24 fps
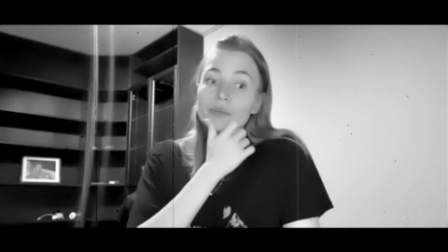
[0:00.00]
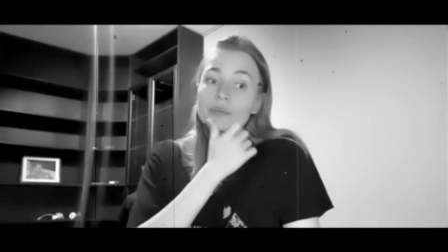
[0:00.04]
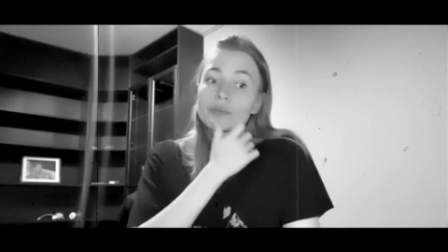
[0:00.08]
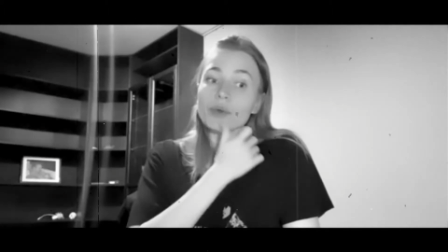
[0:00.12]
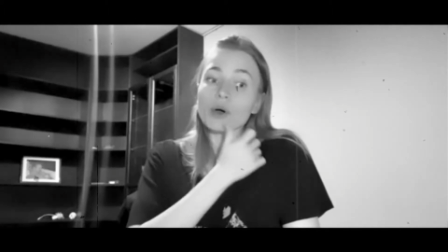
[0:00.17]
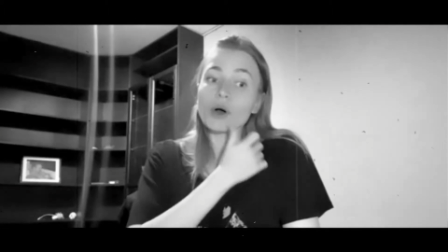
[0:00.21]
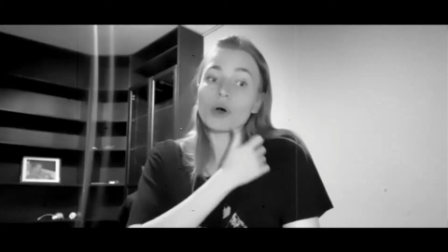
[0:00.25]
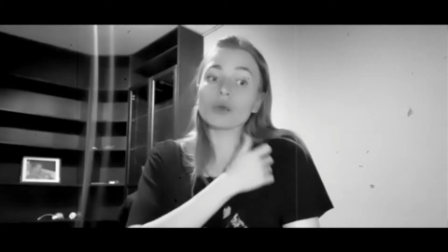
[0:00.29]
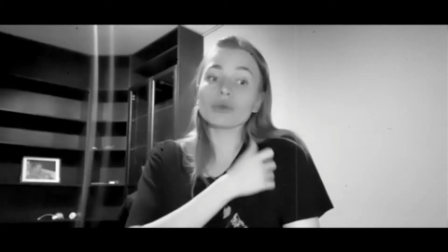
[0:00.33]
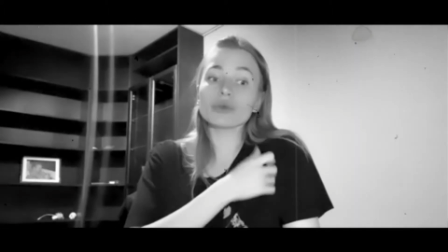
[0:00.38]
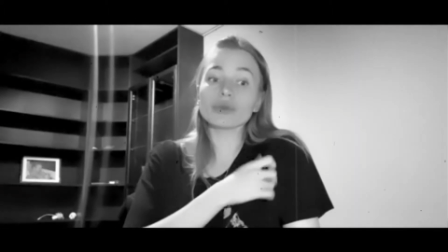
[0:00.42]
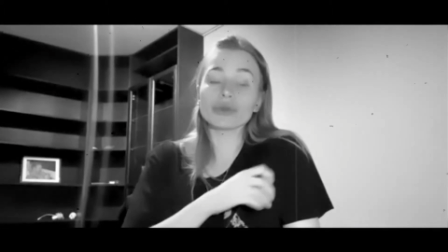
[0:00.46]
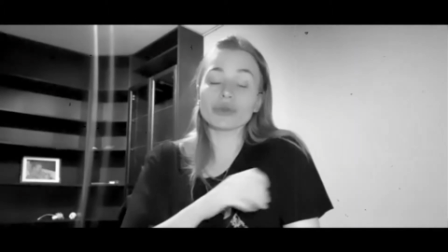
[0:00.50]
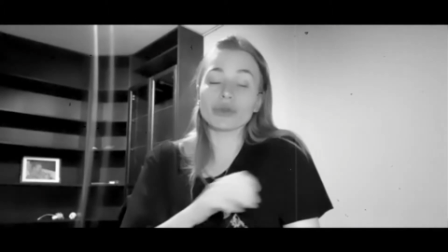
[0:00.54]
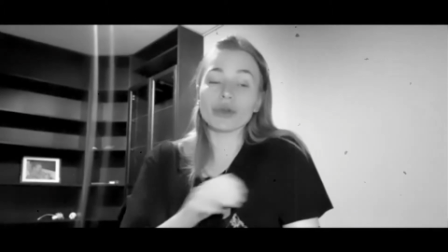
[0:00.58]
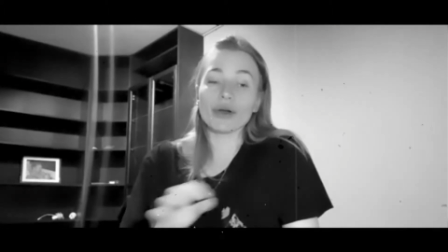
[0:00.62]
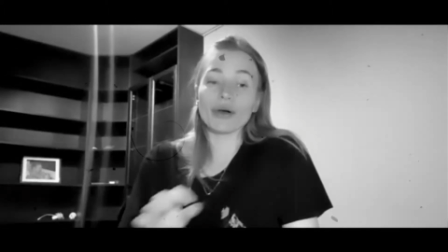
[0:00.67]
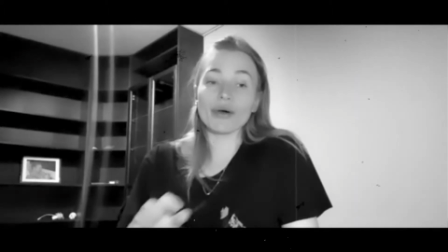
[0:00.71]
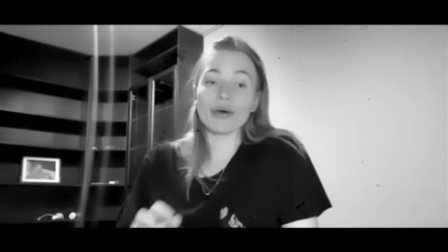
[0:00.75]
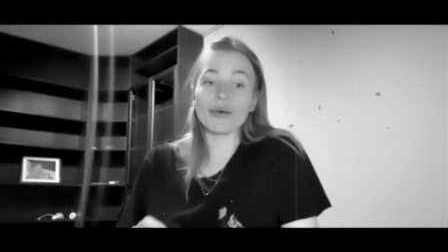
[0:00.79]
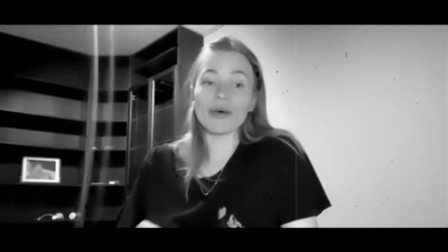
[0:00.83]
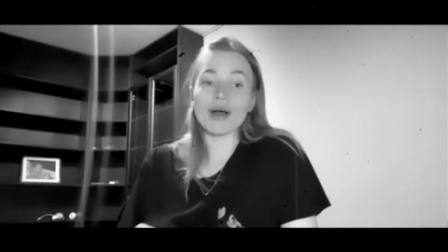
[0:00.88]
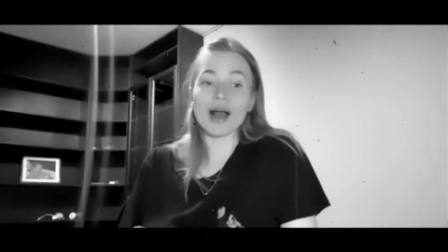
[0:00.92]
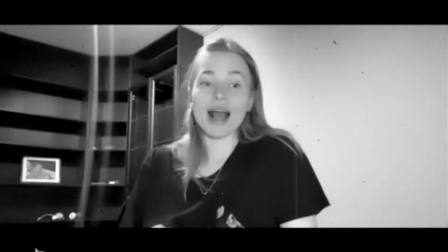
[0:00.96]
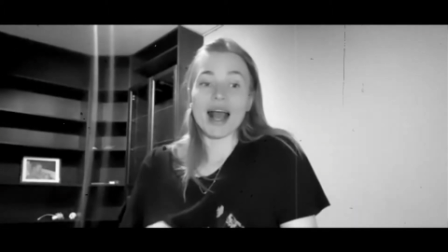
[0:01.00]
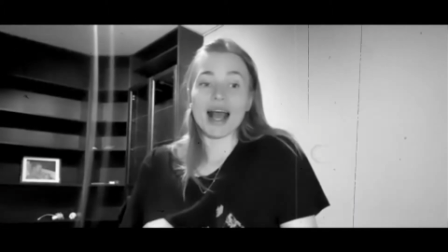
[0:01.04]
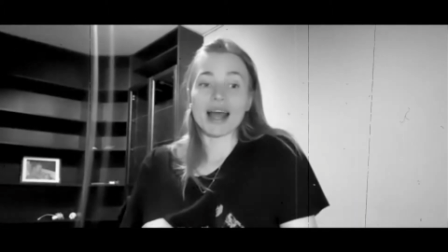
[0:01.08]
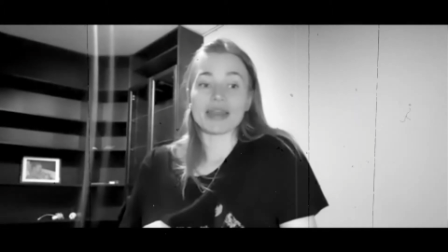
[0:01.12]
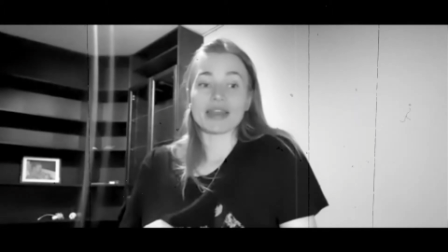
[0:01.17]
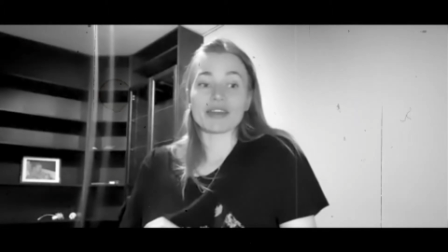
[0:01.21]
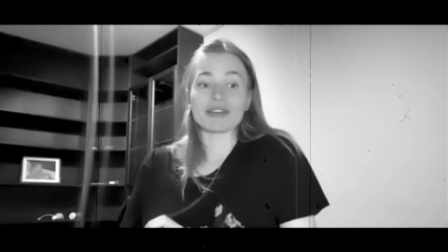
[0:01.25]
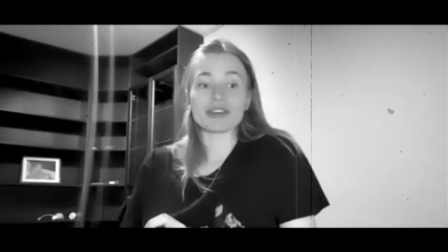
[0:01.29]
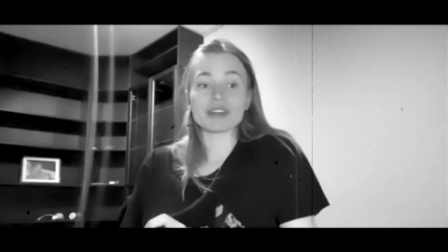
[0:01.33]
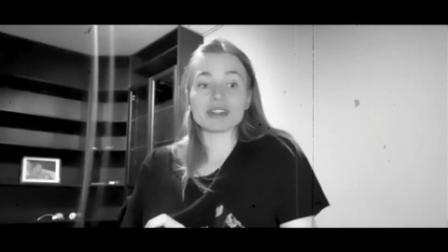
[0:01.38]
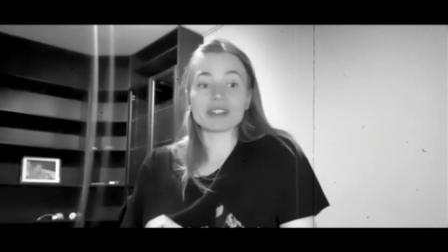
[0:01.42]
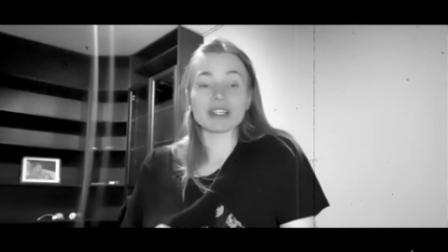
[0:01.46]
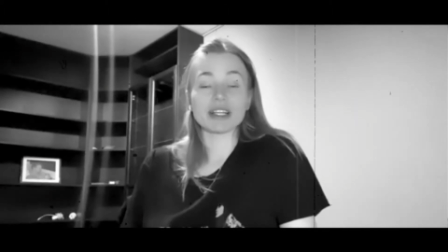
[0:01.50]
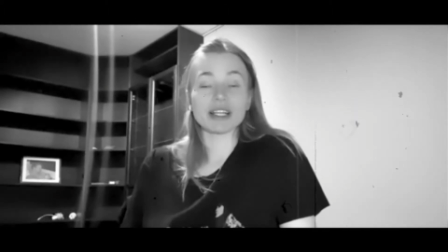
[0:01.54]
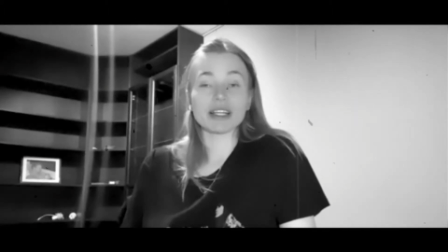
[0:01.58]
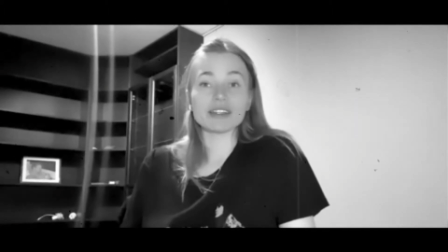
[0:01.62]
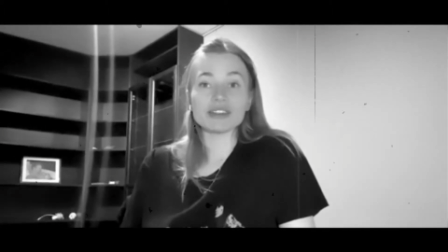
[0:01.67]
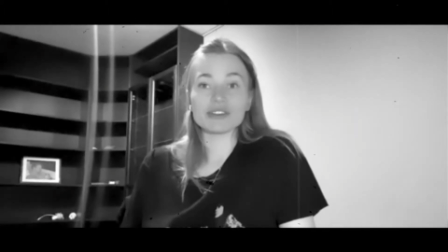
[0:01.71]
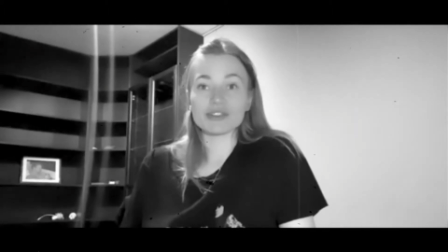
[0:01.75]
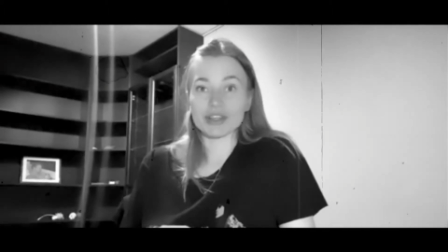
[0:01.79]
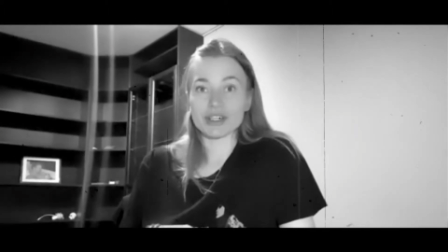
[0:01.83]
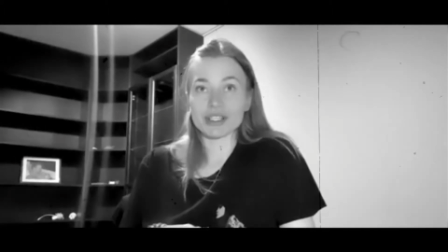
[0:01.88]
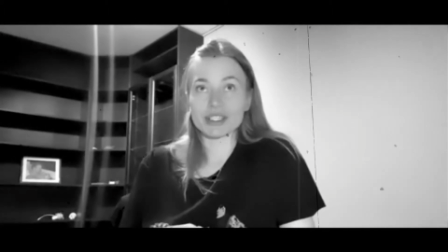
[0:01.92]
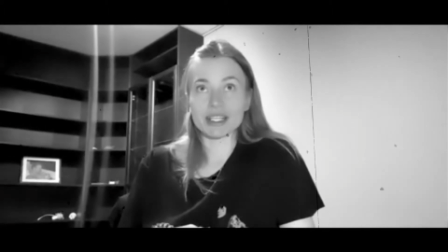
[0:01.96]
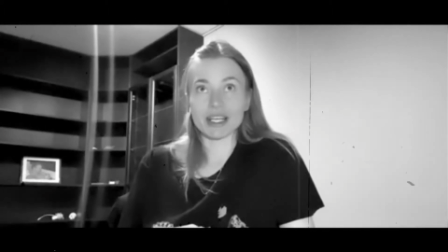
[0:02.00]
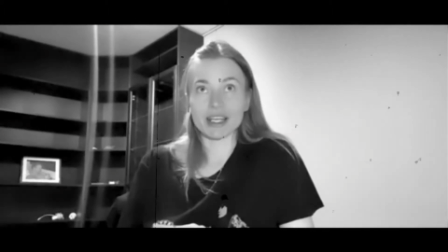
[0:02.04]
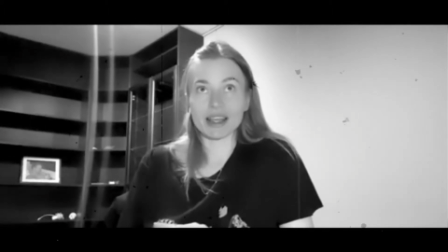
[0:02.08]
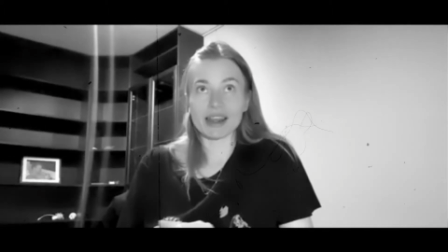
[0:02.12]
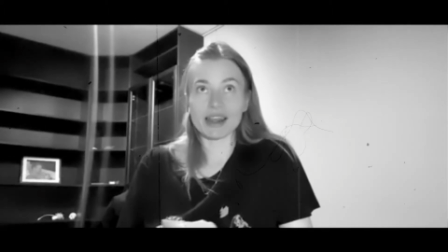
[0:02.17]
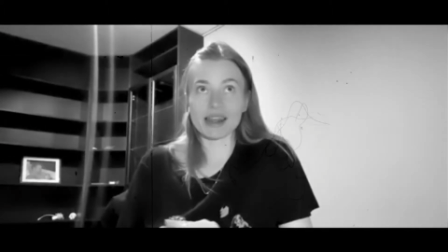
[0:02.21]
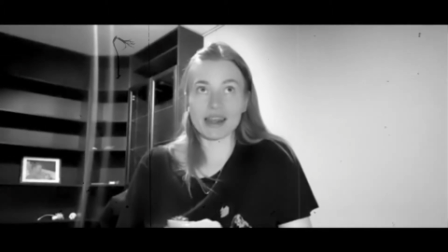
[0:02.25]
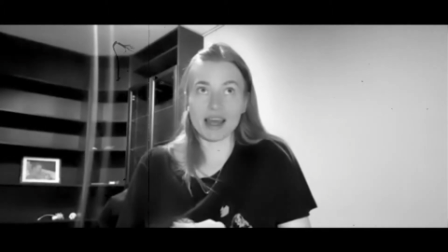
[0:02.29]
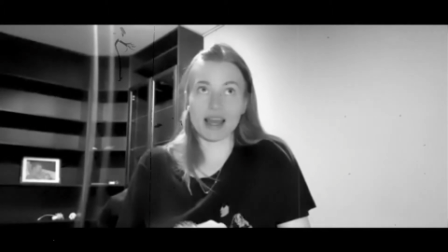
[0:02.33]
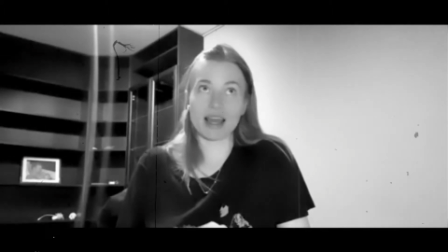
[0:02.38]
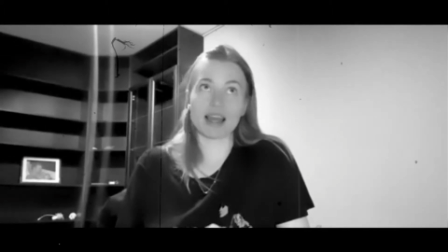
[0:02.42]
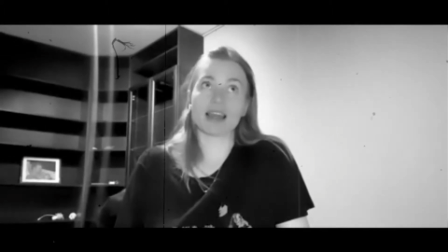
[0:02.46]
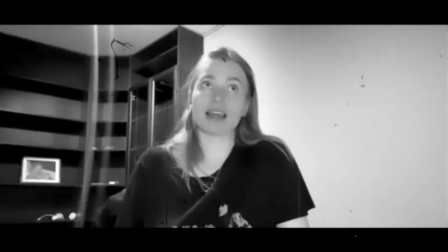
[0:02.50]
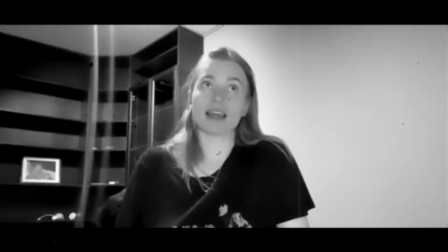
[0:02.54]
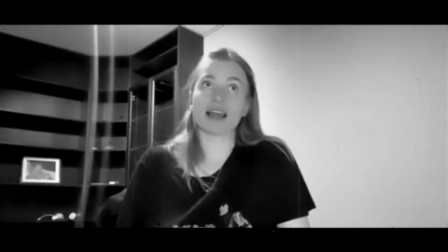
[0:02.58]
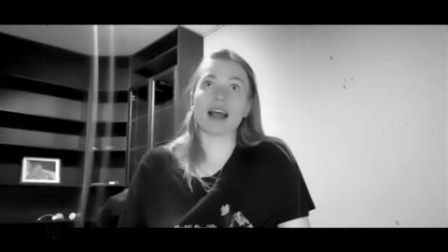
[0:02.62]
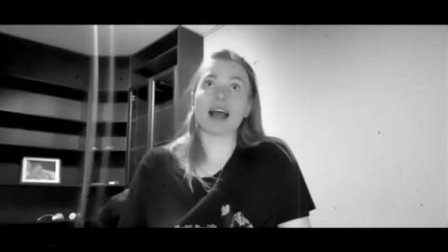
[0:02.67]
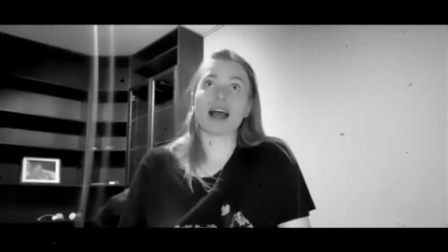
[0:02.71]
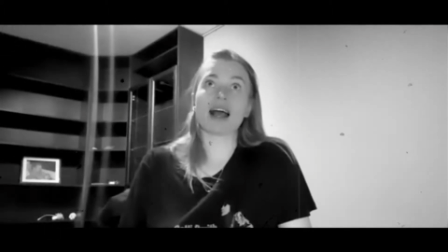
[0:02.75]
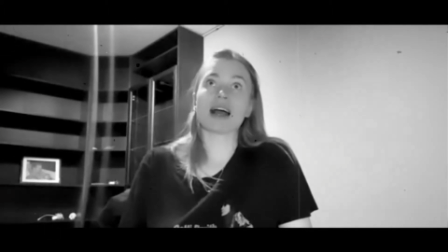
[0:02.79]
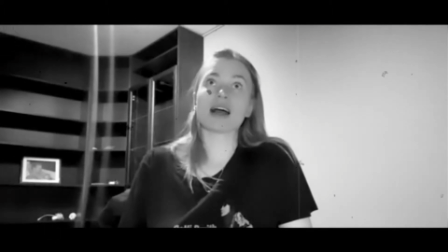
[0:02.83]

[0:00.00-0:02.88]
Also, there is an interesting thing.